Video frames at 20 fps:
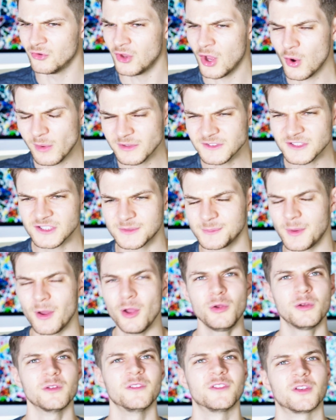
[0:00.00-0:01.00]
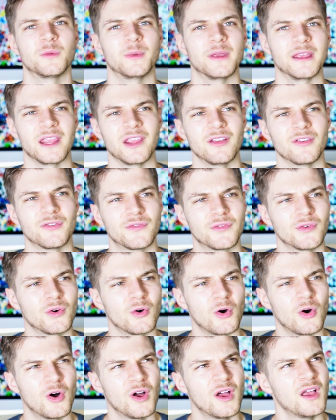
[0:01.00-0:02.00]
no one's spoken to me
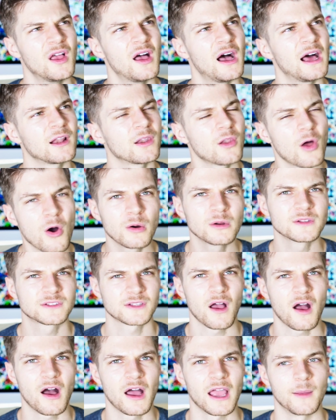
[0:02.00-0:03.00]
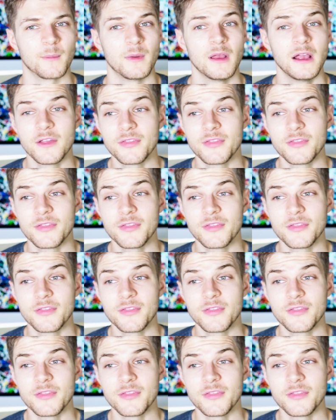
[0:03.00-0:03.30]
for a long time.